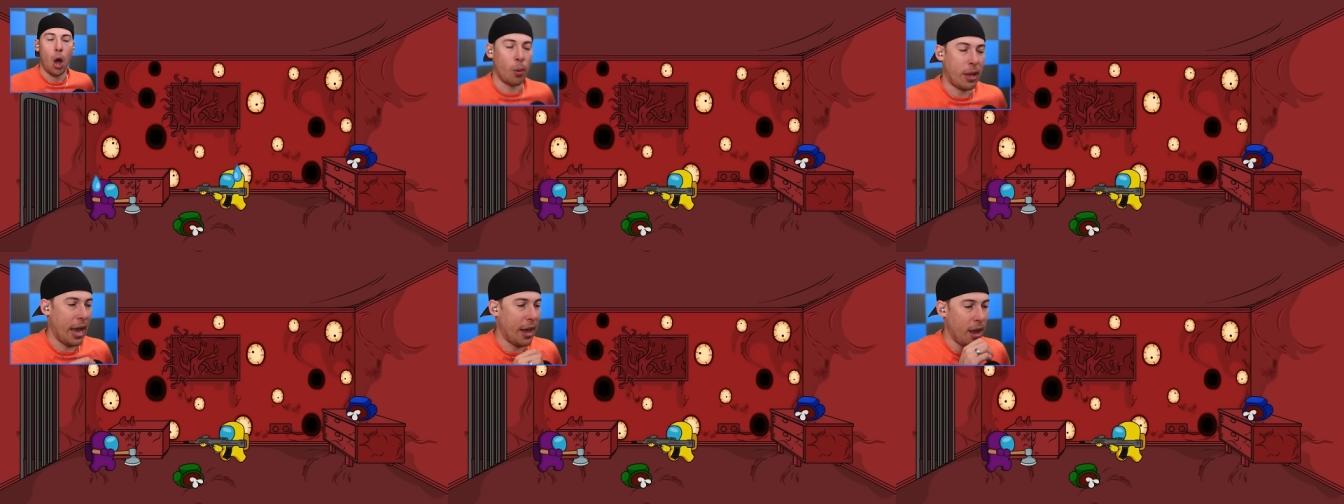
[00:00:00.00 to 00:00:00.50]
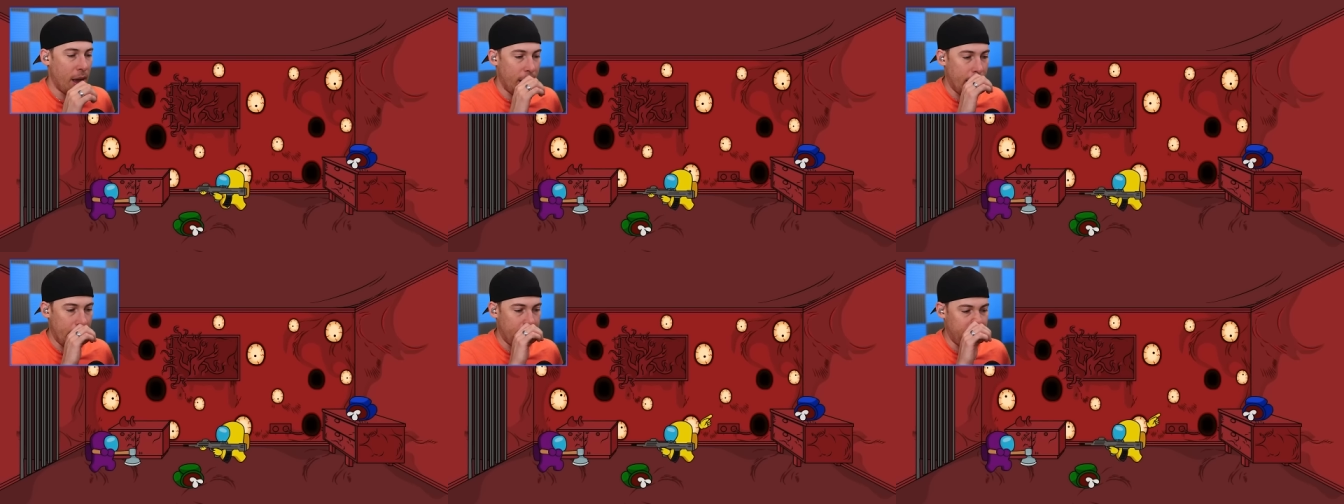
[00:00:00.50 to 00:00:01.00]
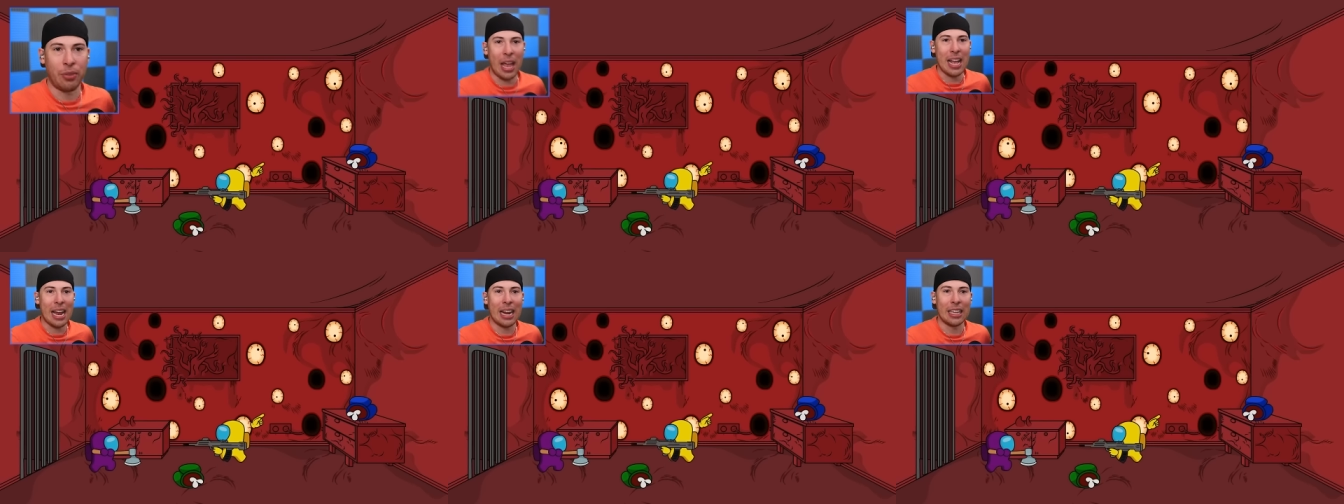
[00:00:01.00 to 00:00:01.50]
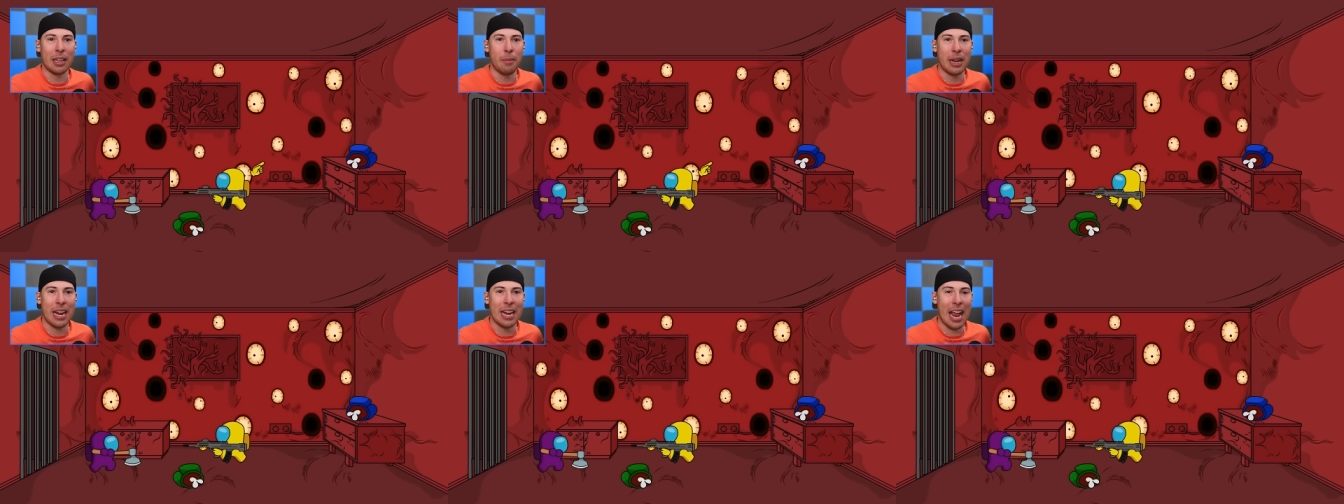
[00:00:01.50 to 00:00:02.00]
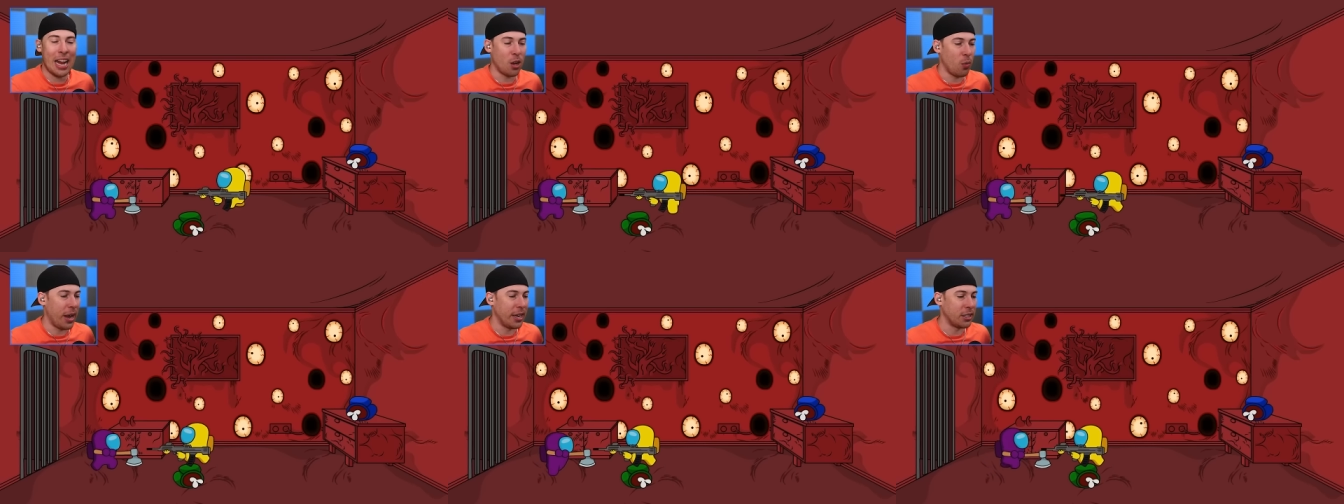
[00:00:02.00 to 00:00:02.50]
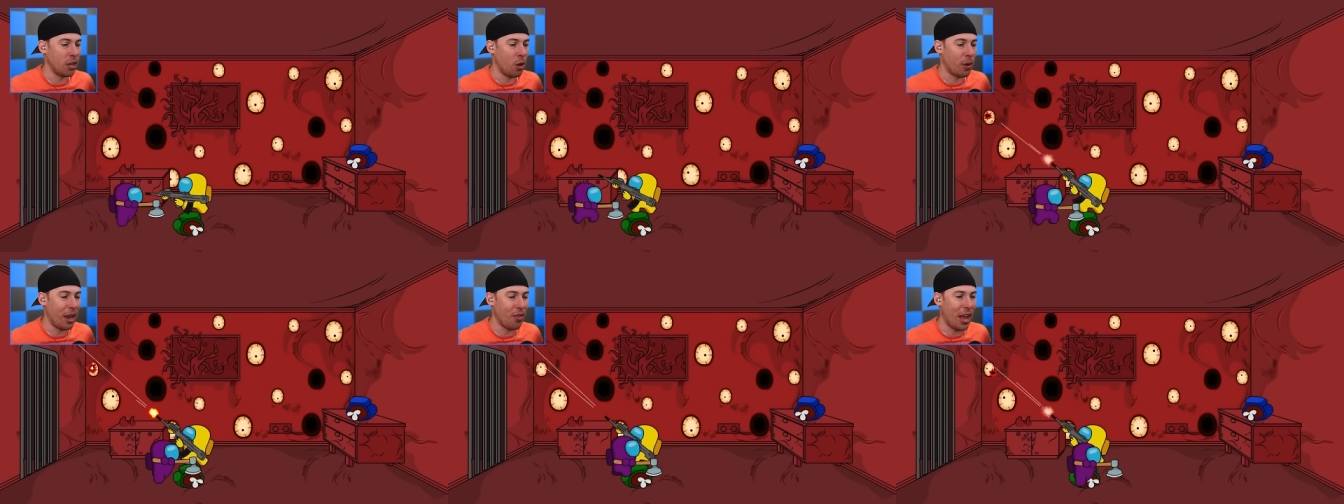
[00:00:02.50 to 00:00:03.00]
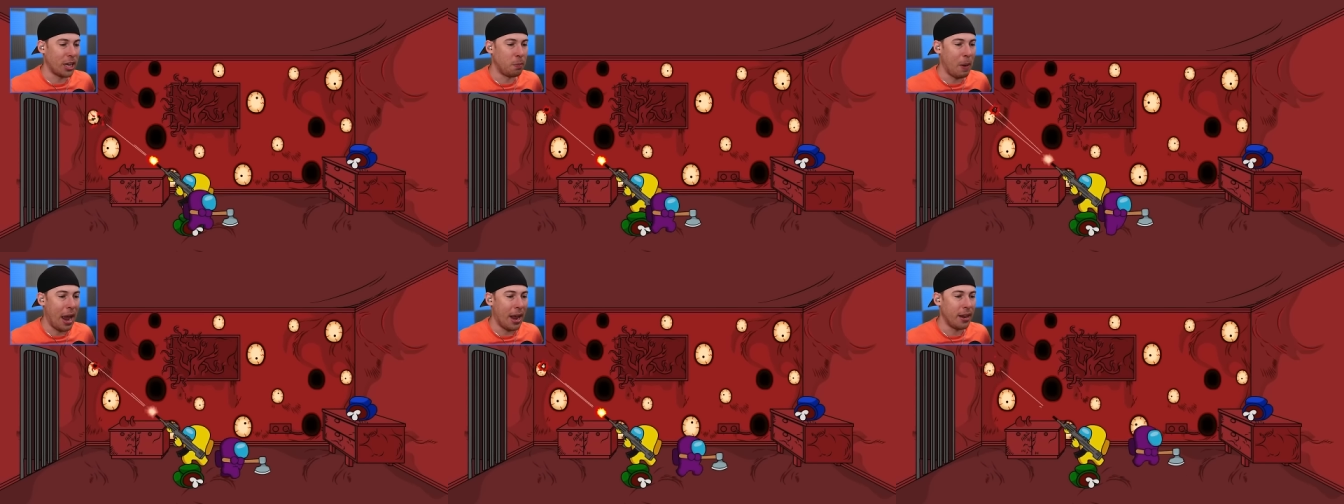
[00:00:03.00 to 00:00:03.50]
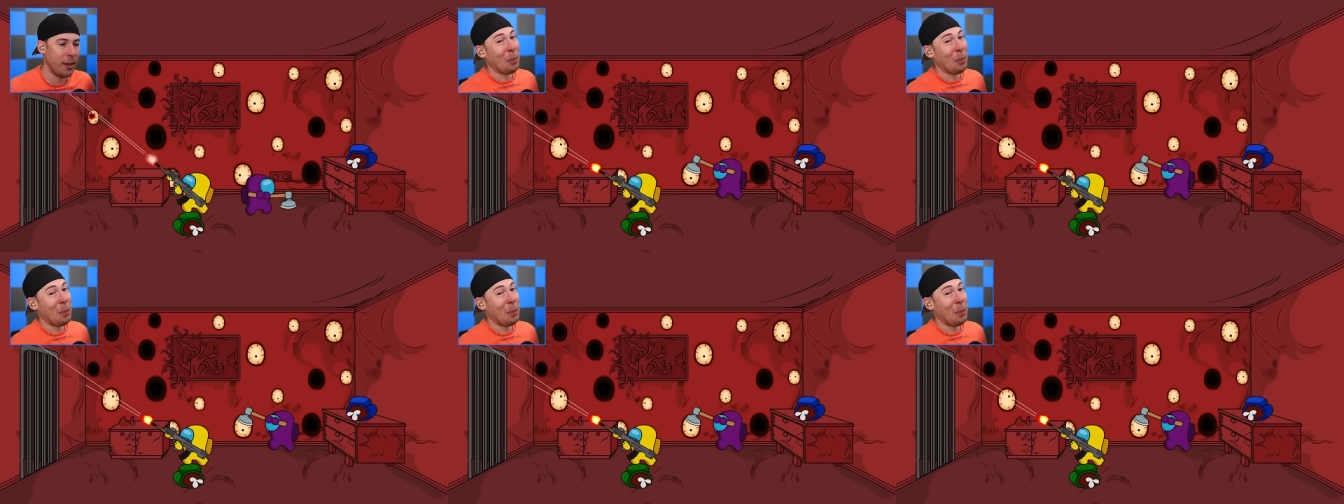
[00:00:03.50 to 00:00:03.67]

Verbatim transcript: Okay, um, they got eliminated anyways. Okay, that's bad.